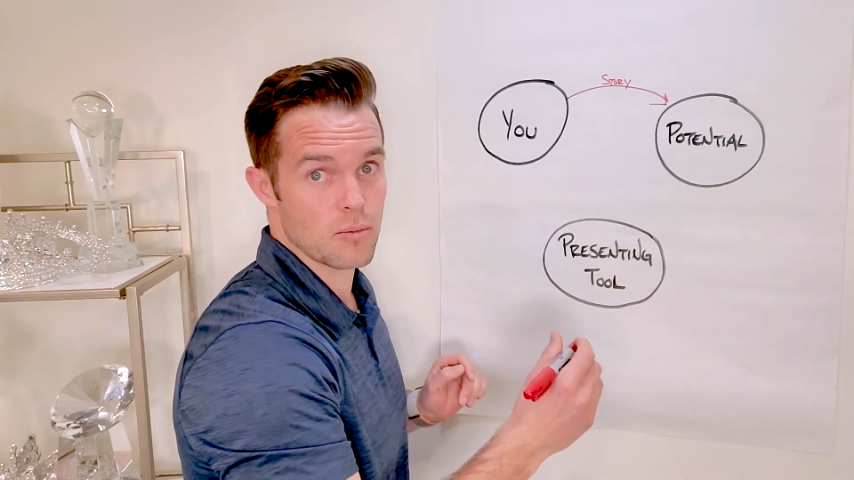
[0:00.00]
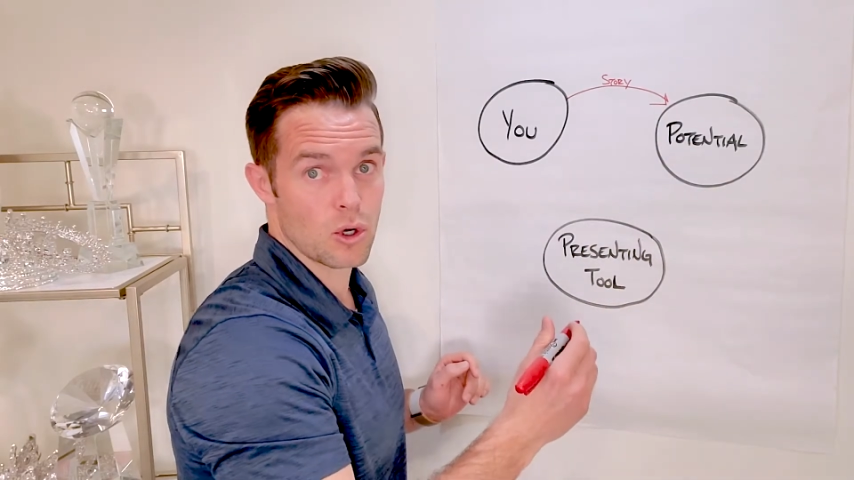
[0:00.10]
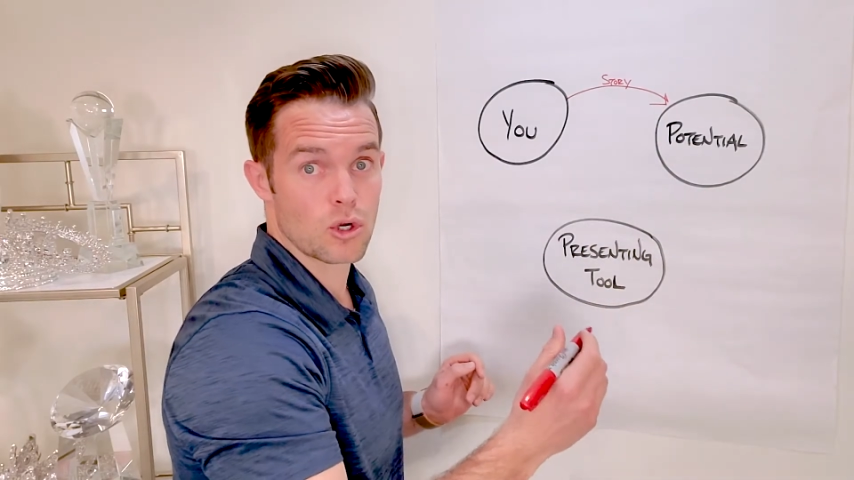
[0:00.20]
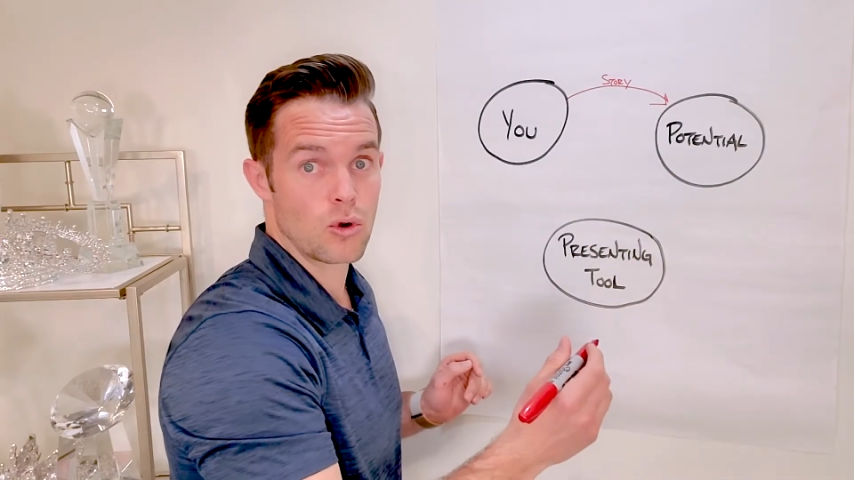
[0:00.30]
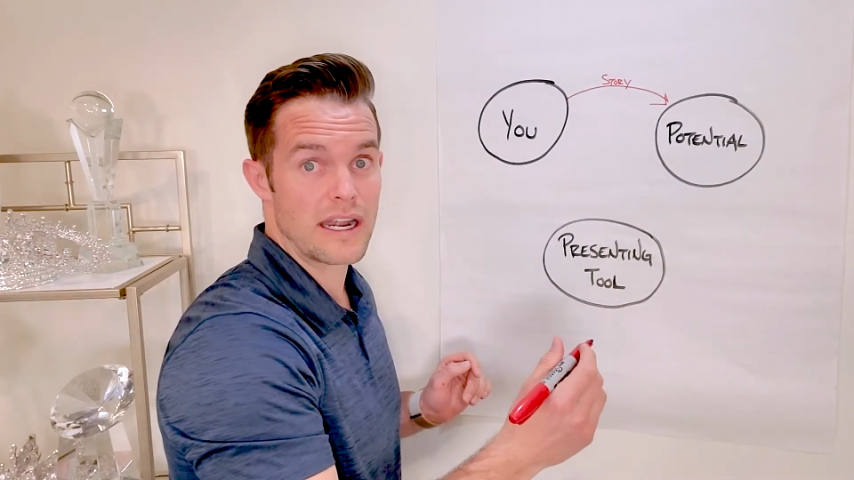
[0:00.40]

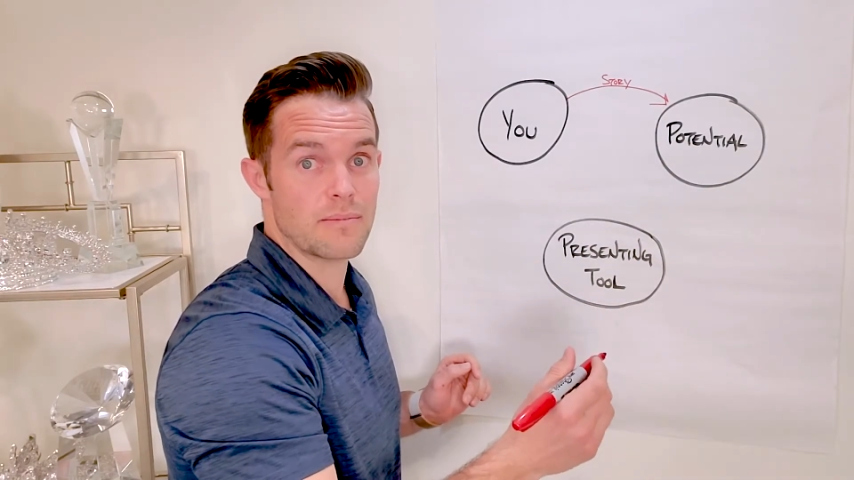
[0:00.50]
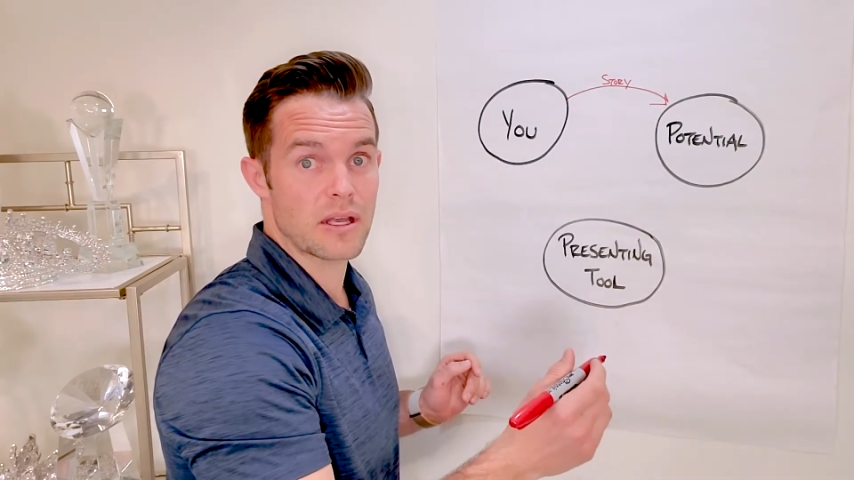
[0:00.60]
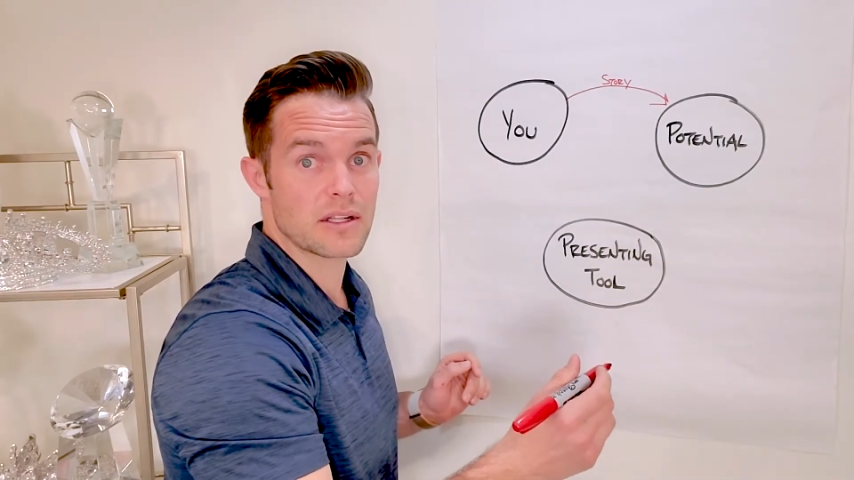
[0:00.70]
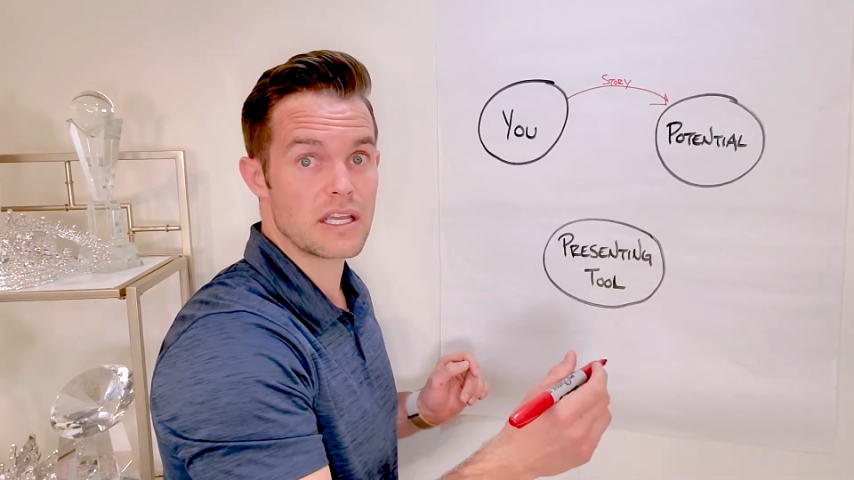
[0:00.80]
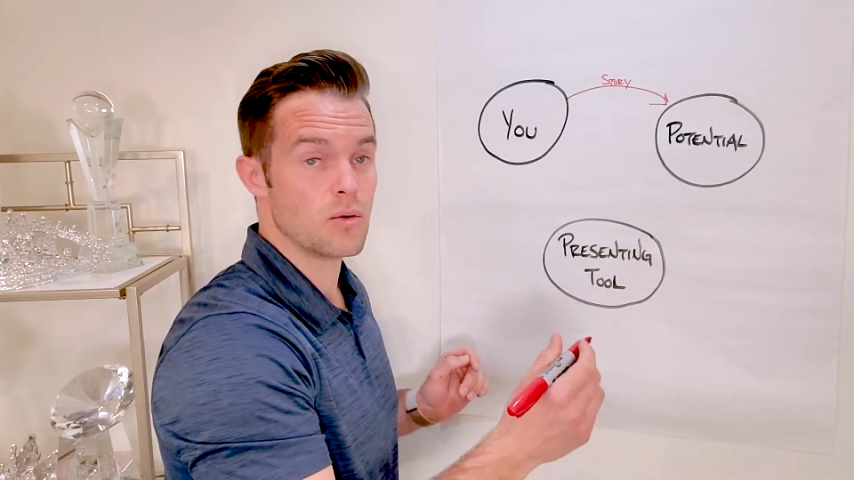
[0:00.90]

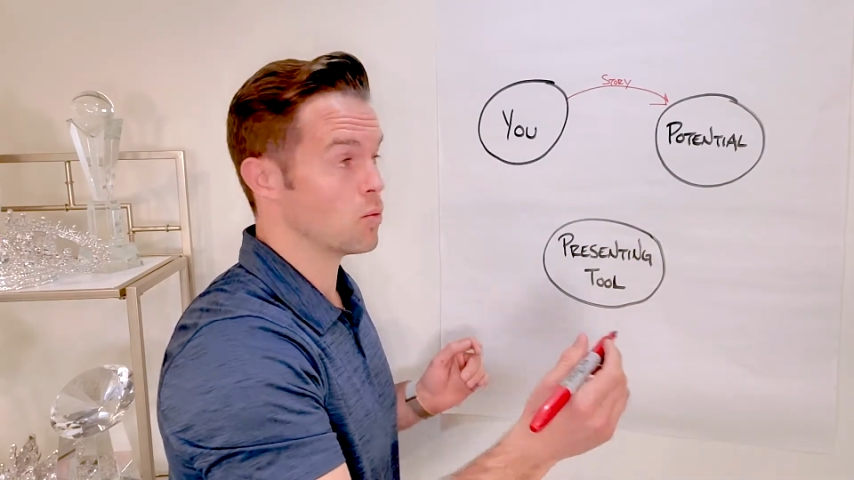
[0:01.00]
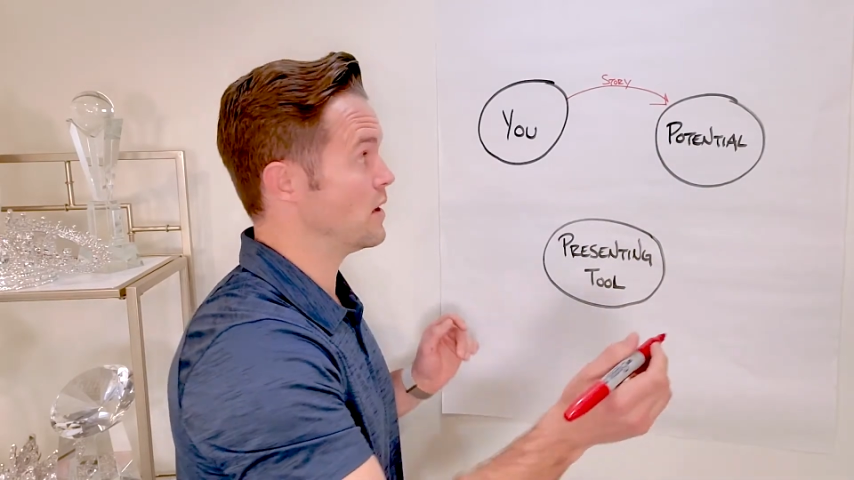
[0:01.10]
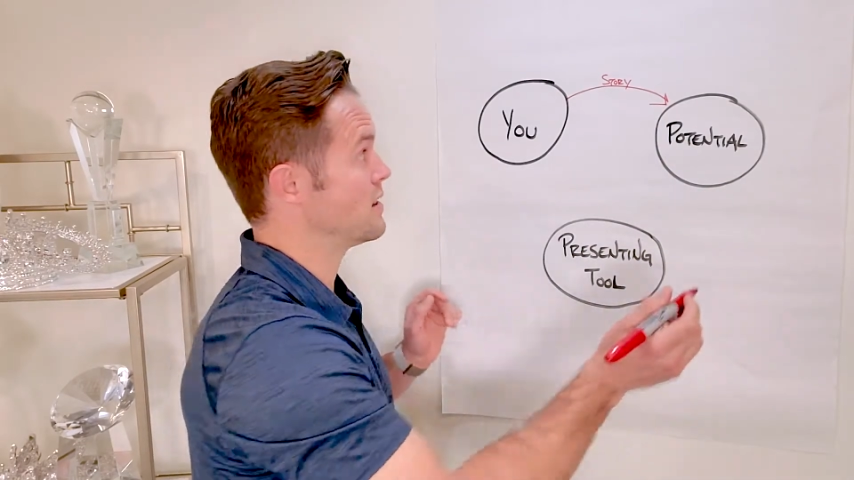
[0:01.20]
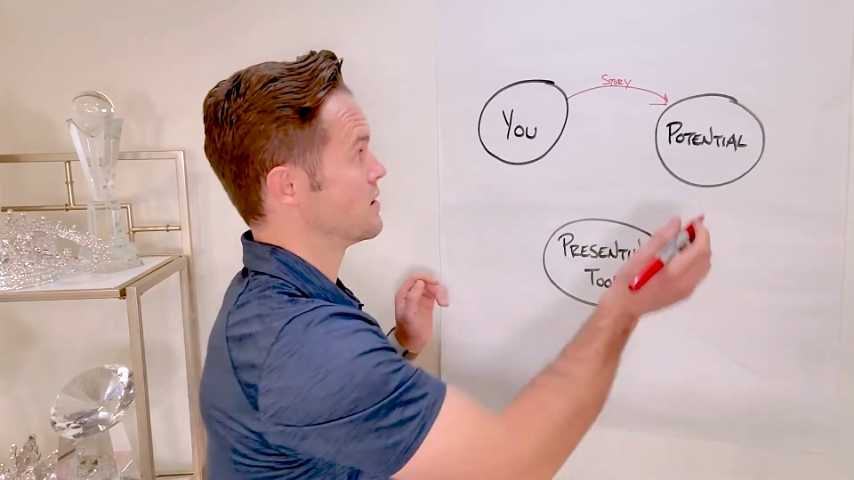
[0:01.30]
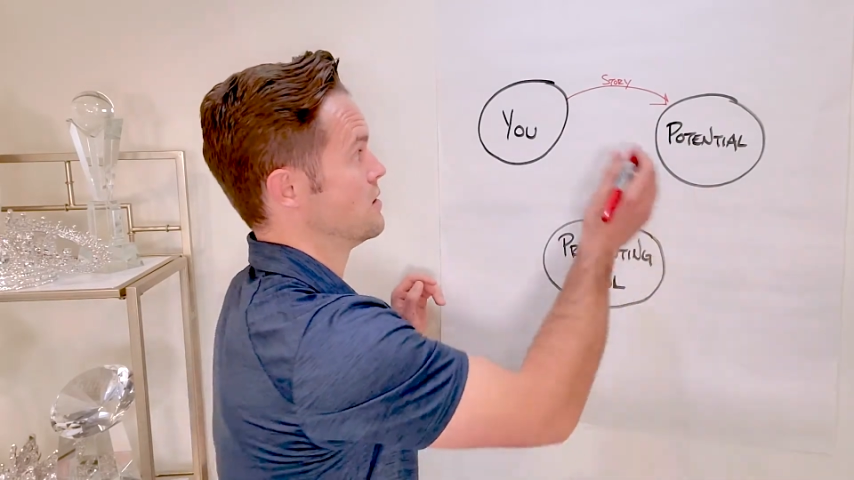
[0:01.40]
credibility
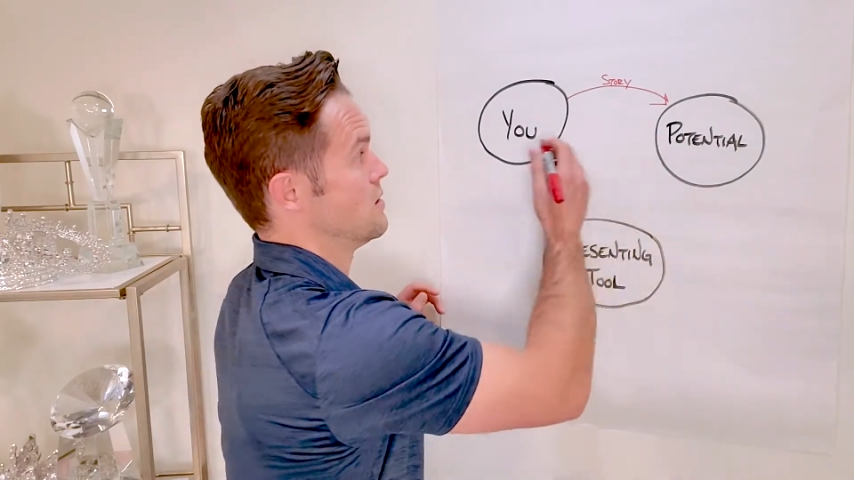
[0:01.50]
with